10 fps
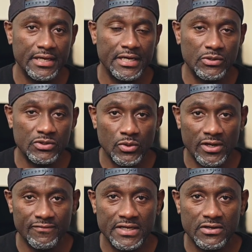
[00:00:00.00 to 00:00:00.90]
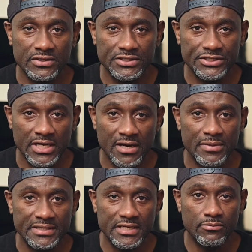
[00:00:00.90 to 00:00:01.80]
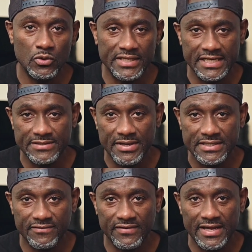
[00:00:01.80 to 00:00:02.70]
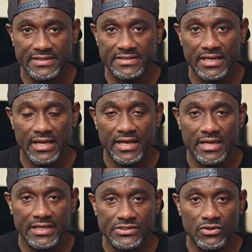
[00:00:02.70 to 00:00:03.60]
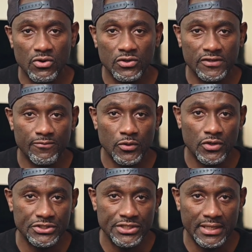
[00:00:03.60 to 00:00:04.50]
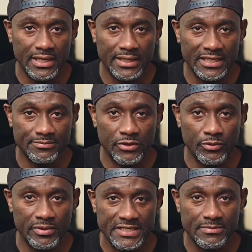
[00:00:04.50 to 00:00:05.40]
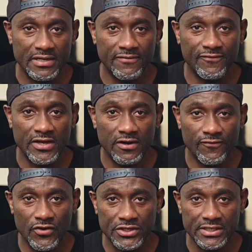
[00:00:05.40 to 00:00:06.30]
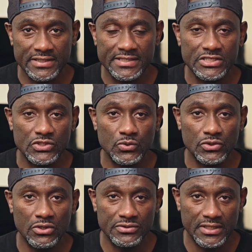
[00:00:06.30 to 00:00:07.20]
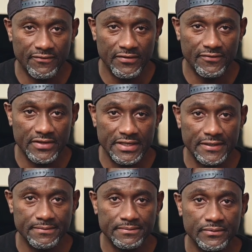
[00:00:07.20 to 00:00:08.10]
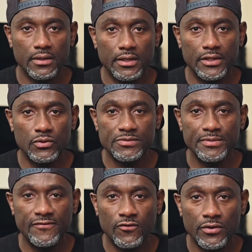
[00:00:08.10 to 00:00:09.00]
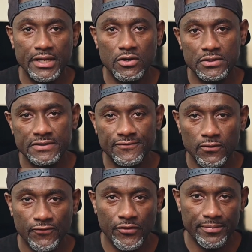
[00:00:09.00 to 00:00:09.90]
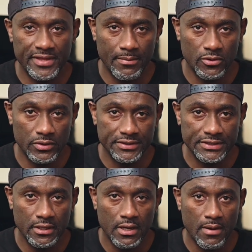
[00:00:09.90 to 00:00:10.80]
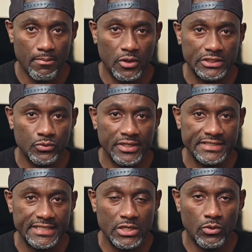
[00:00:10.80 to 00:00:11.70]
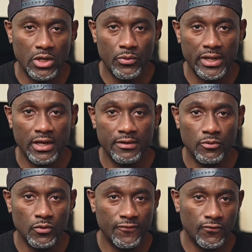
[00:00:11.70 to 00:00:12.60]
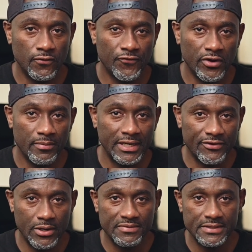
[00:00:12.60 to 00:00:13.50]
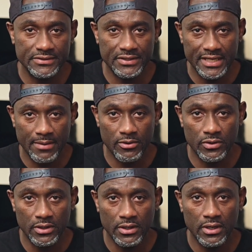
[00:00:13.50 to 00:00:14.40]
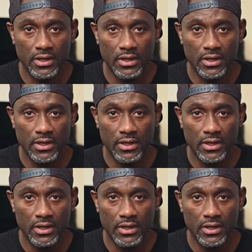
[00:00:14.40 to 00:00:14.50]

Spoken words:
It was one of Nikon's sharpest and most expensive lenses. It's now out of production and has been replaced by the VR version since 2015. It was made for Nikon's full-frame cameras, but it works equally well on both full frame and crop sensor camera.